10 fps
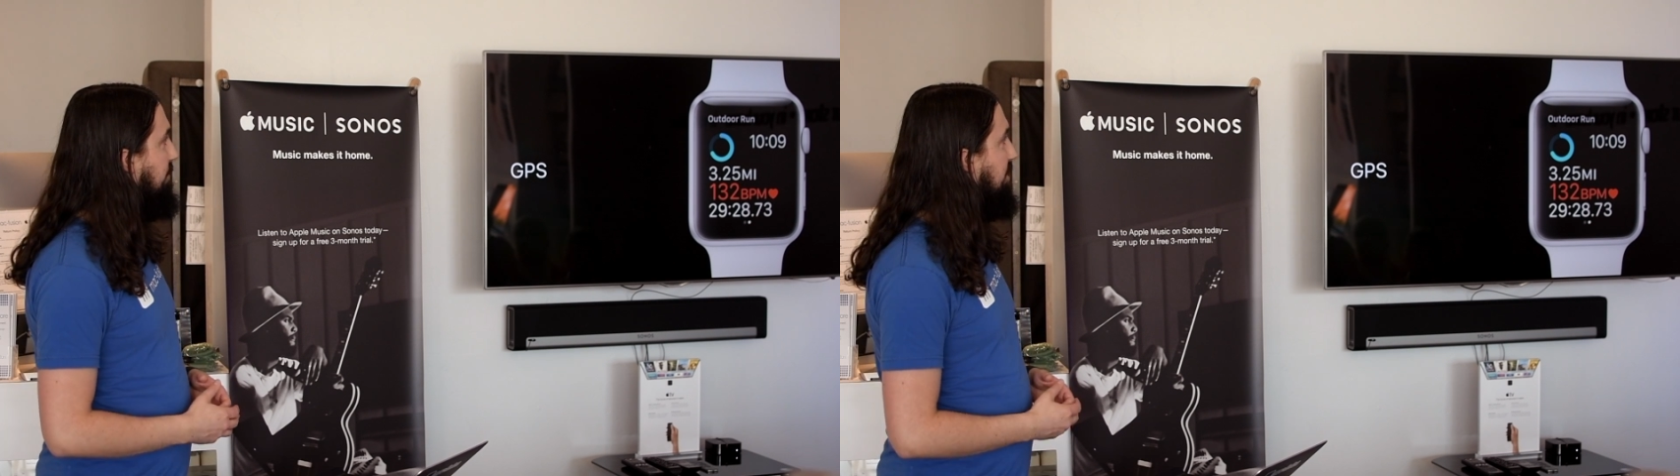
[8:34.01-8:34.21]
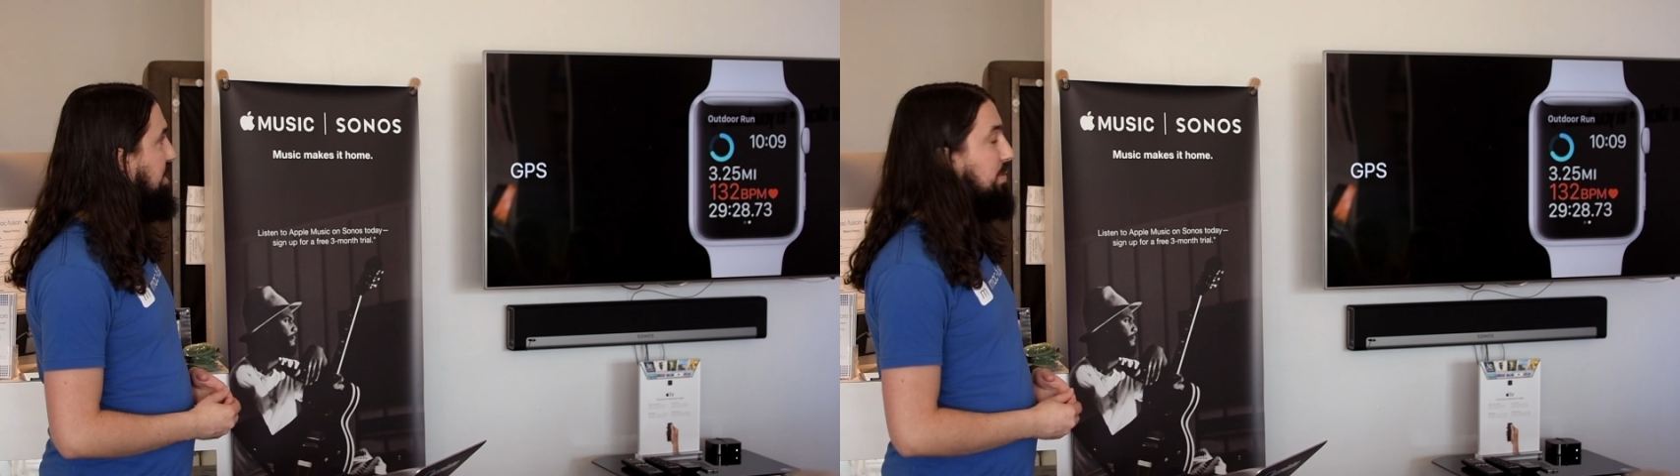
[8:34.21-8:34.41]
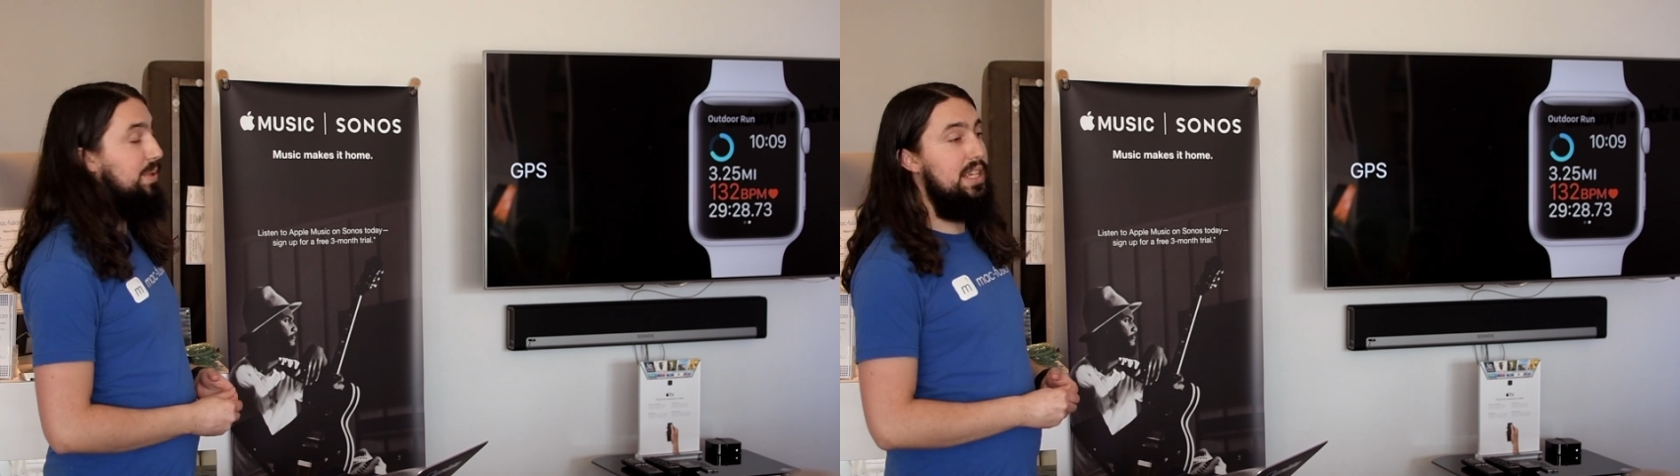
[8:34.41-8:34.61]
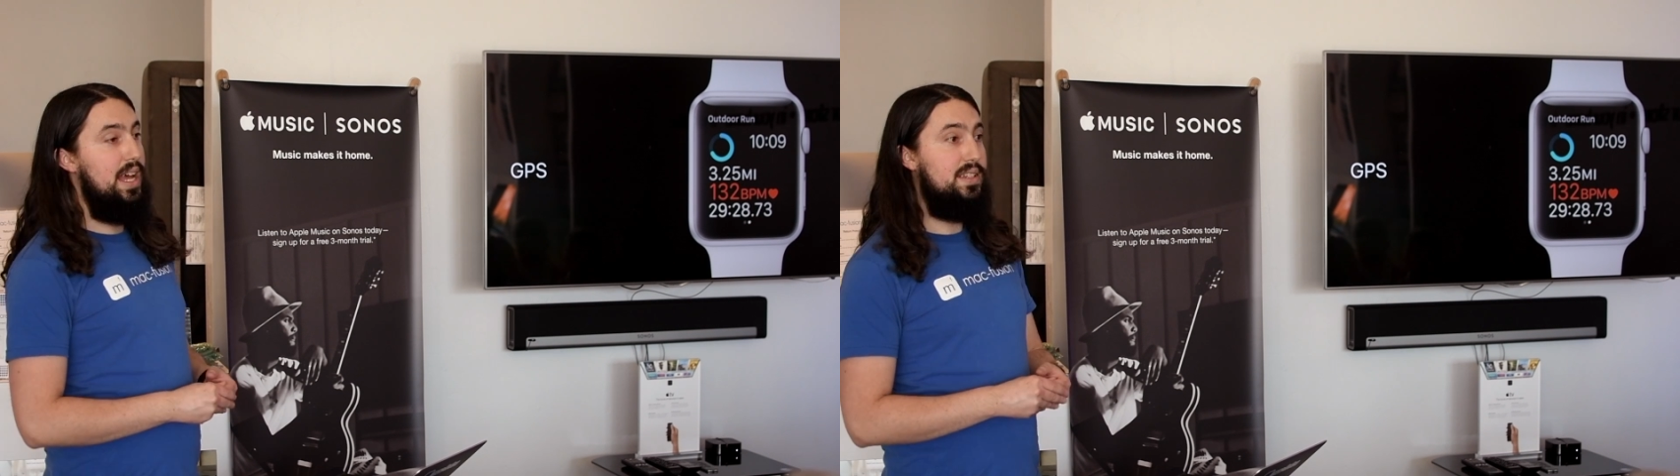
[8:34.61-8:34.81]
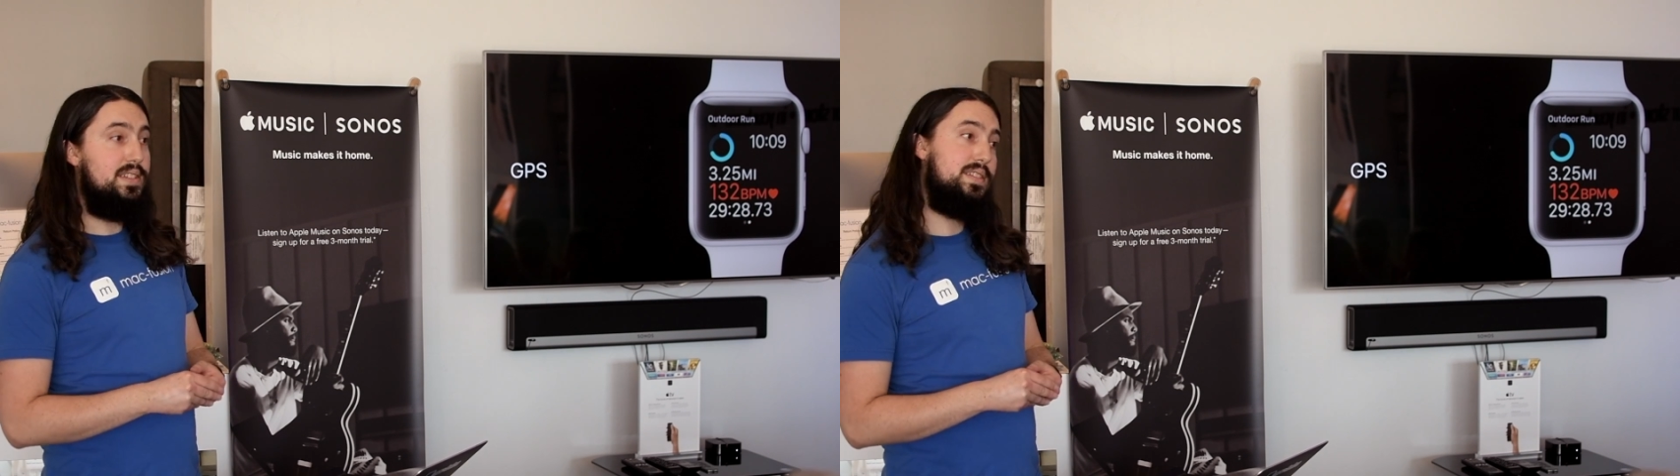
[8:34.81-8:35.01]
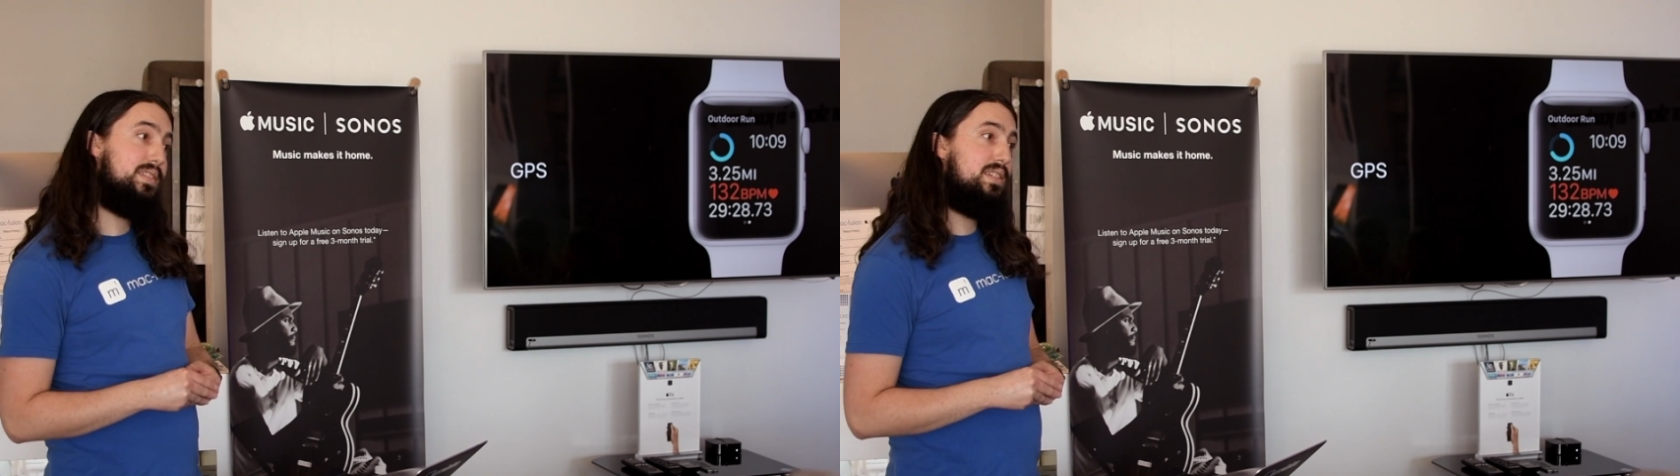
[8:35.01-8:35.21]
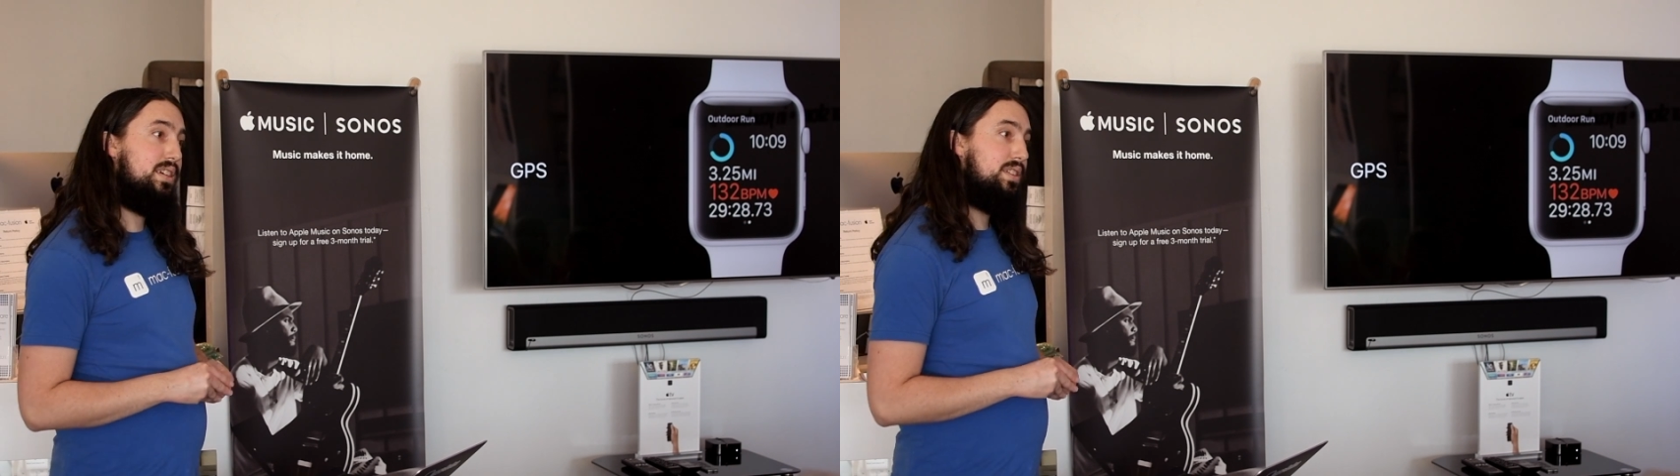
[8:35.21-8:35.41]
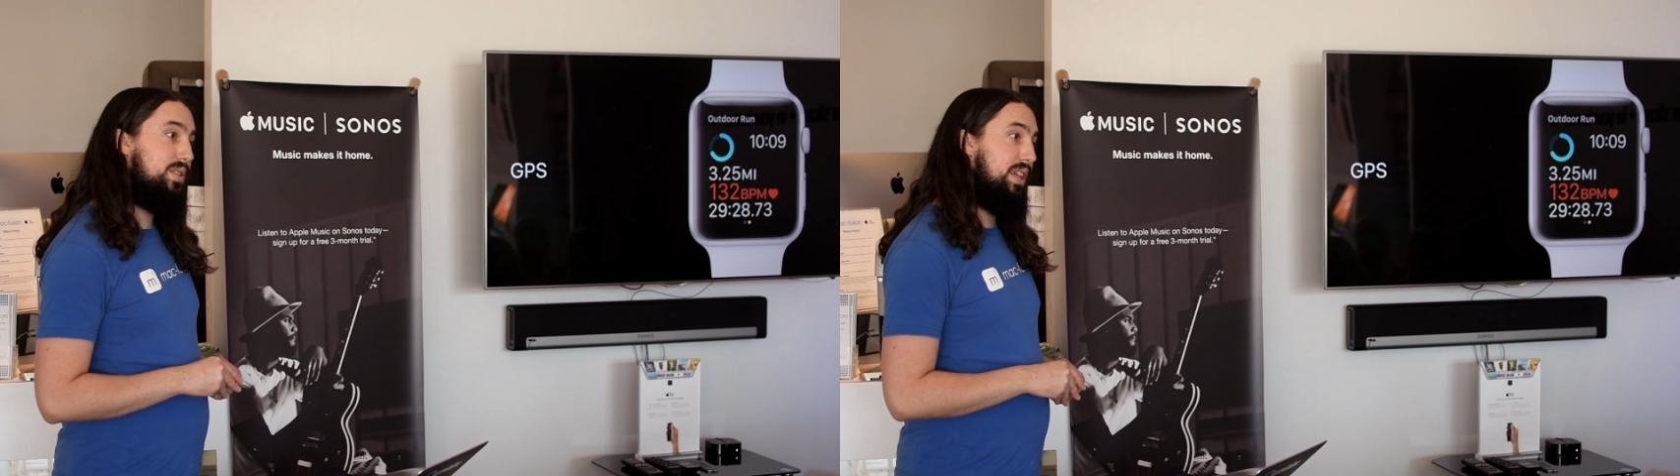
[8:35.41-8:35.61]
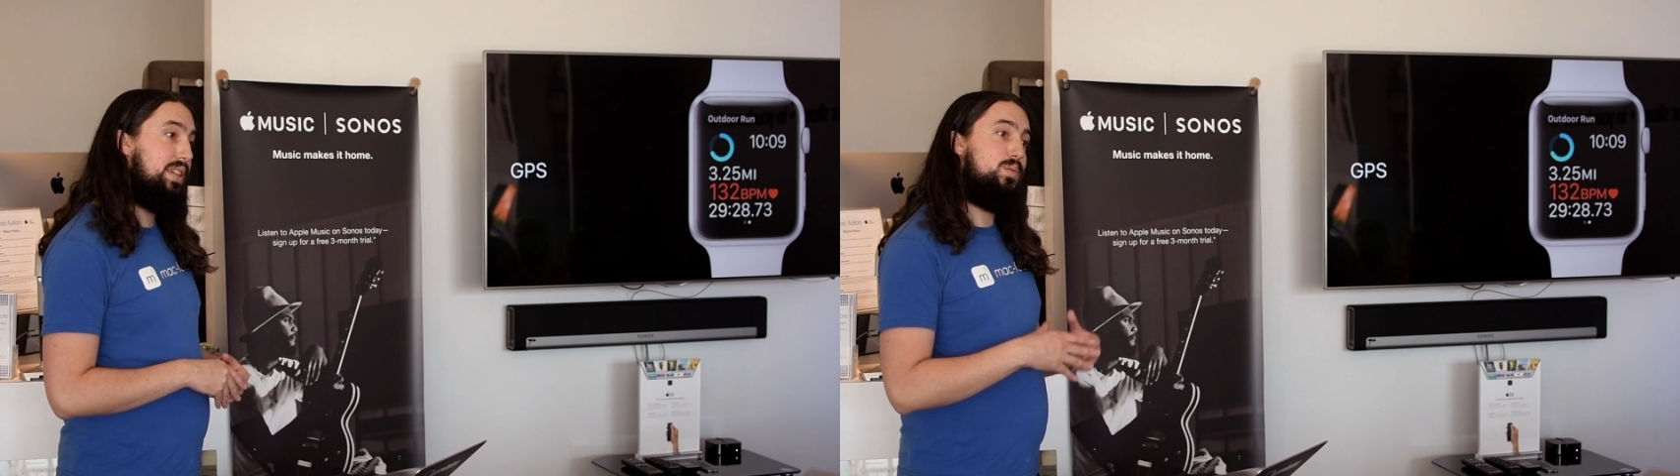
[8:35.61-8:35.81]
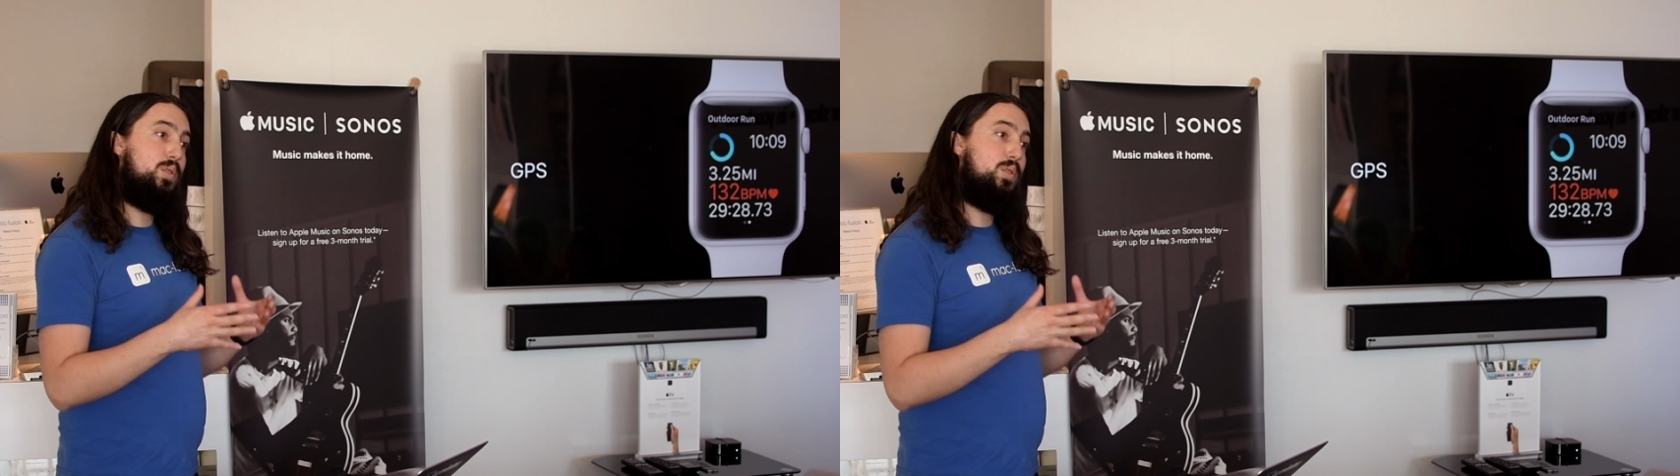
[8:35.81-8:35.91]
GPS. So that's